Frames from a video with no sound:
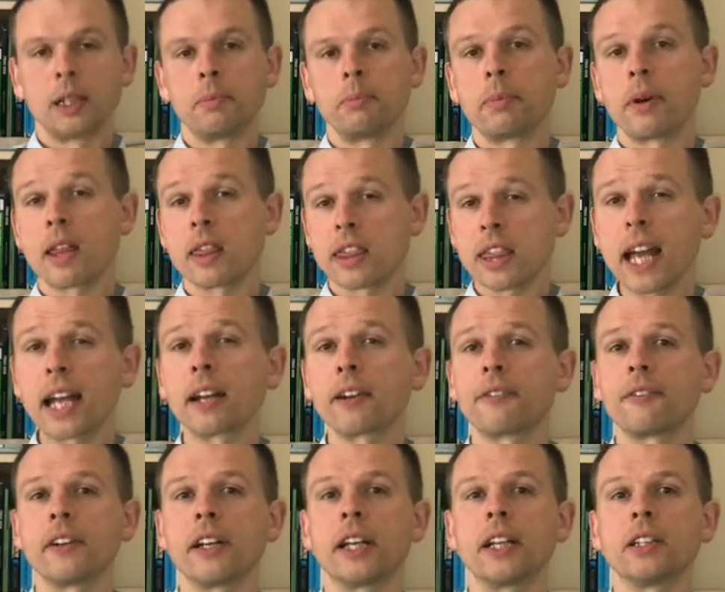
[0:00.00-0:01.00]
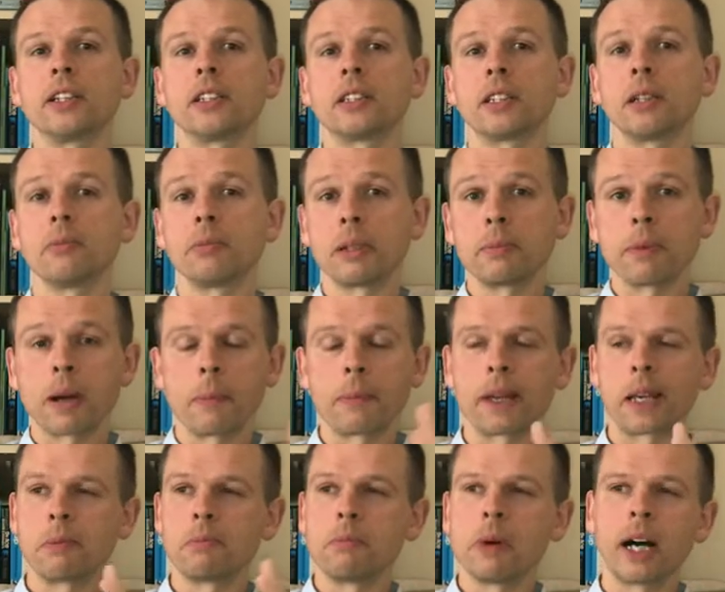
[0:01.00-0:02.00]
But thankfully, simply by
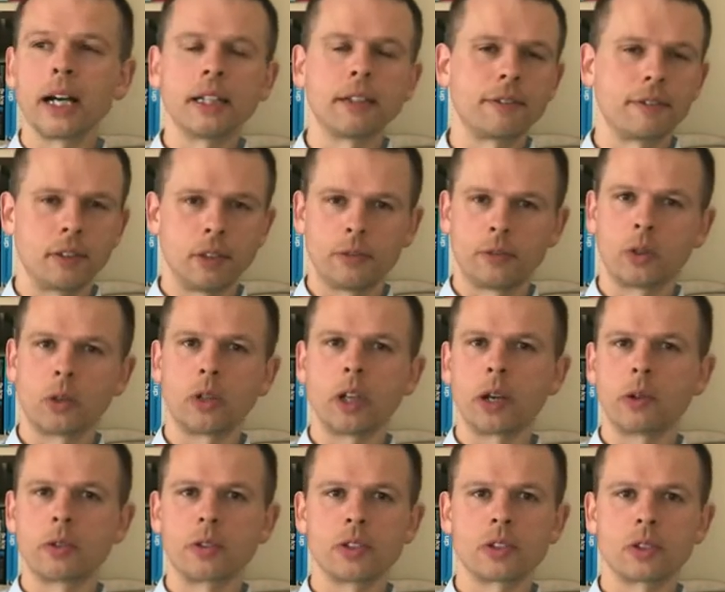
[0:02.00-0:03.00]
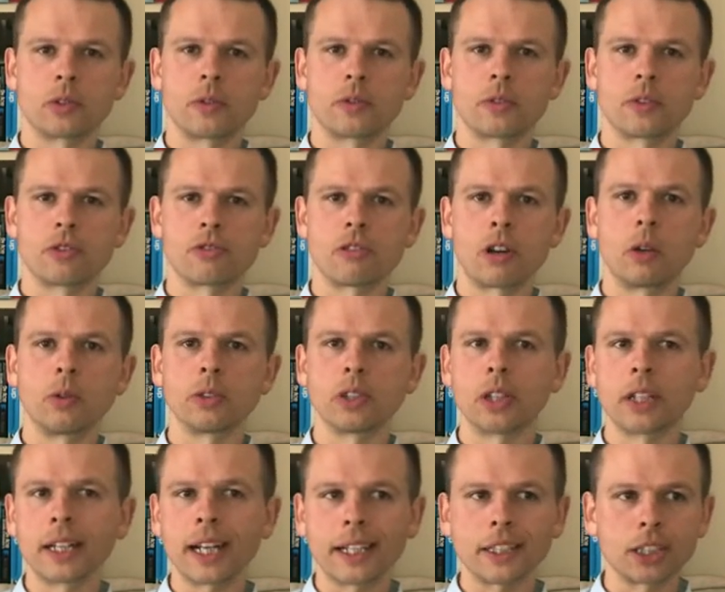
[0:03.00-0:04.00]
being mindful of your locus of control, you
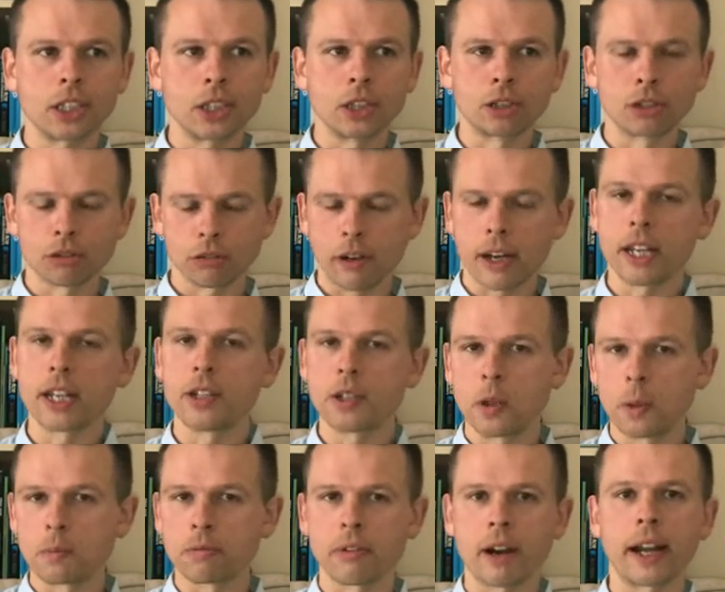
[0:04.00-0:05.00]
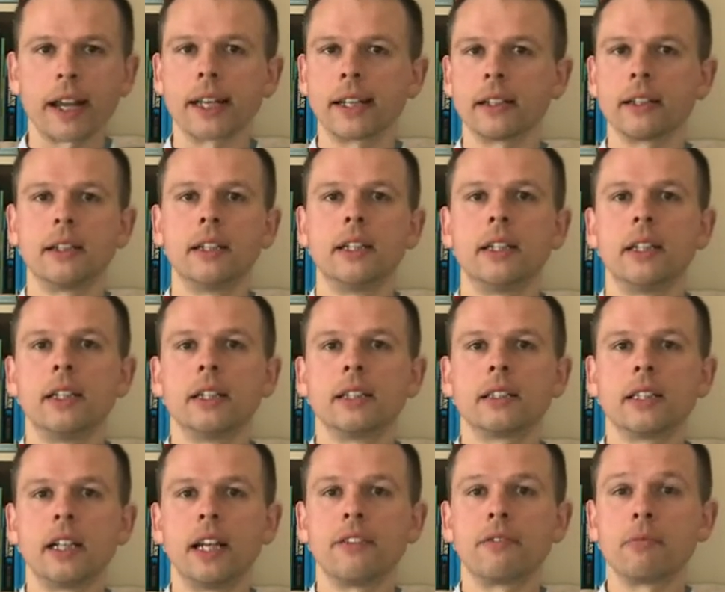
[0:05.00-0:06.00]
can actually train your brain
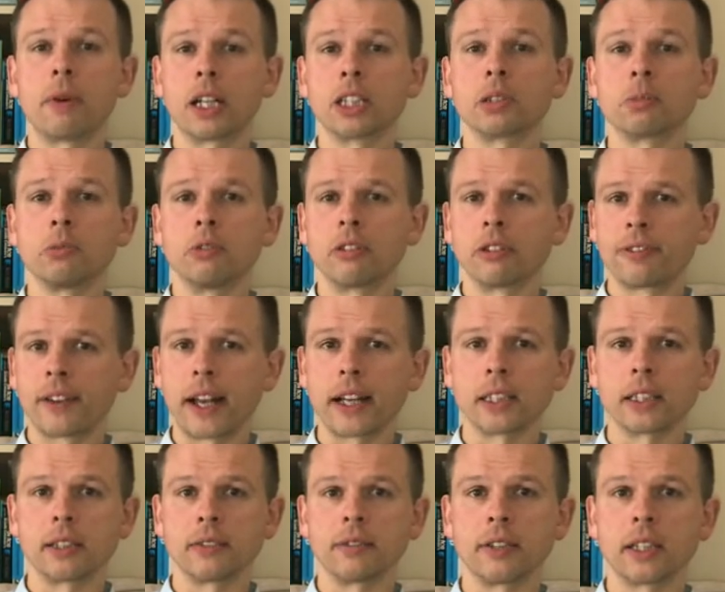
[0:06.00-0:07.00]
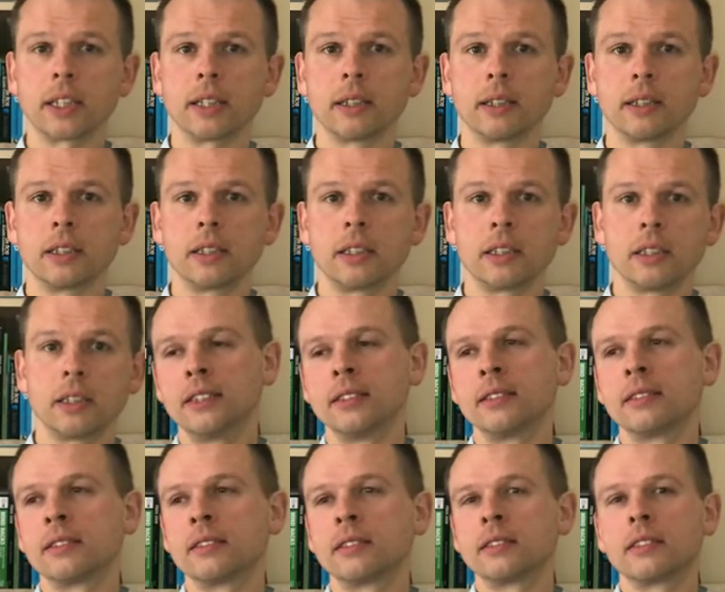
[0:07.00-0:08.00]
to live much more effectively.
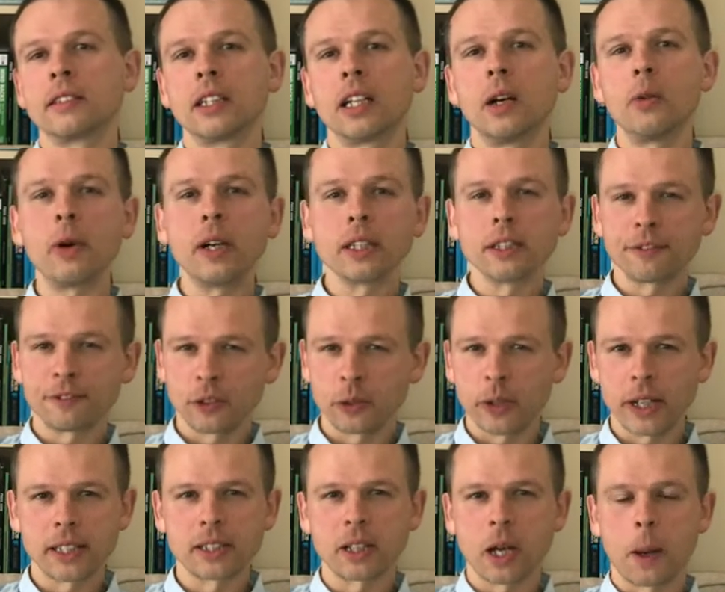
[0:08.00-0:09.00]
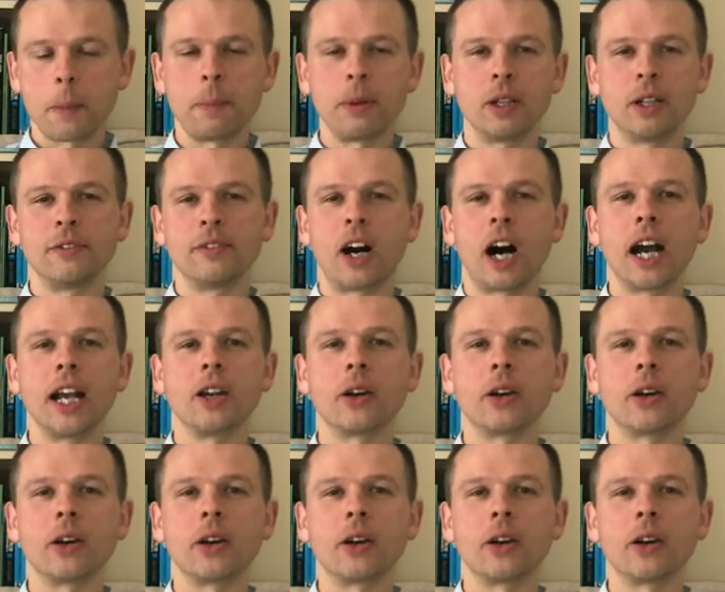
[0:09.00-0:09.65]
A wonderful example of eye